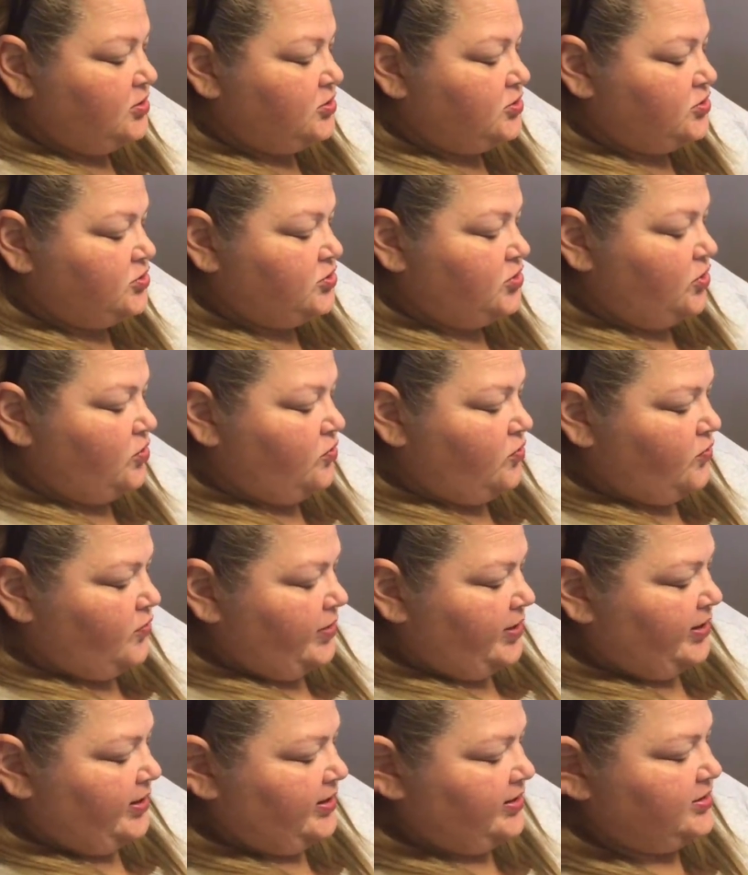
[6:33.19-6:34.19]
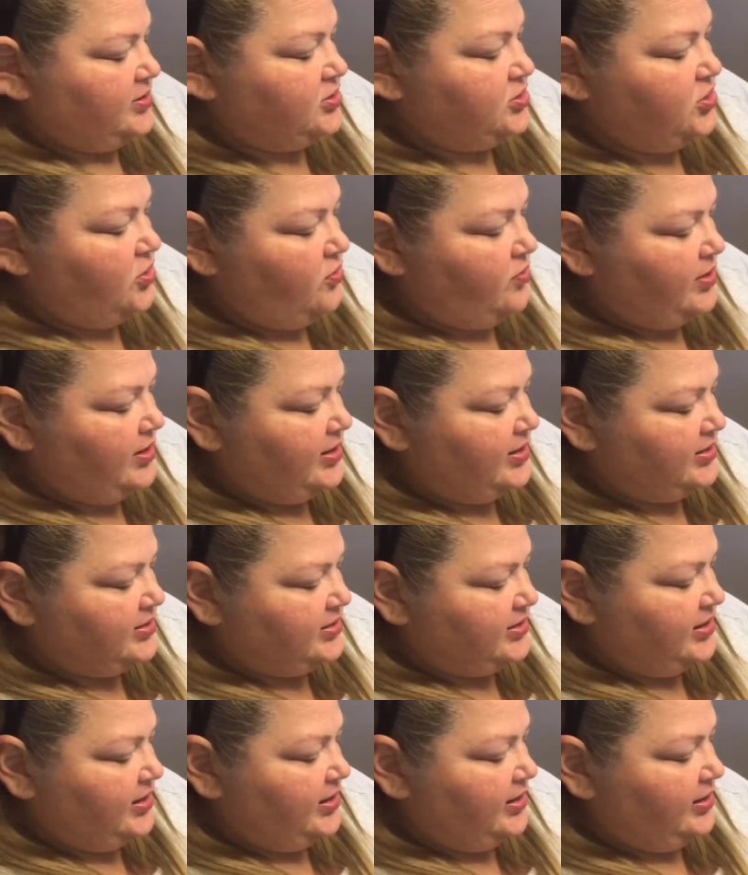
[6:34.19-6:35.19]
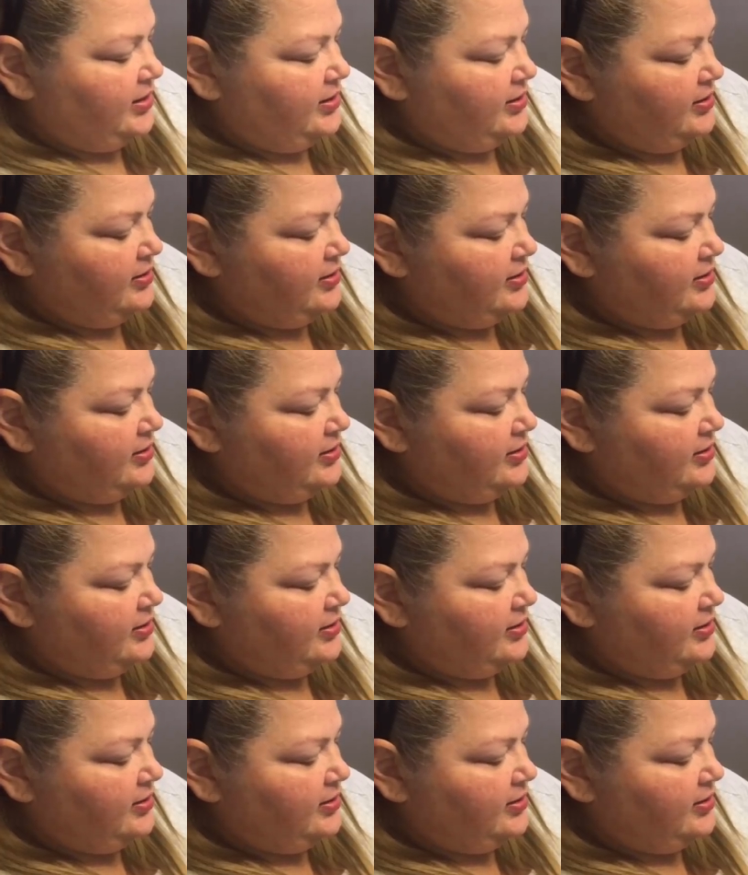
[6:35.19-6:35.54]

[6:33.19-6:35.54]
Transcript: so quick and so easy.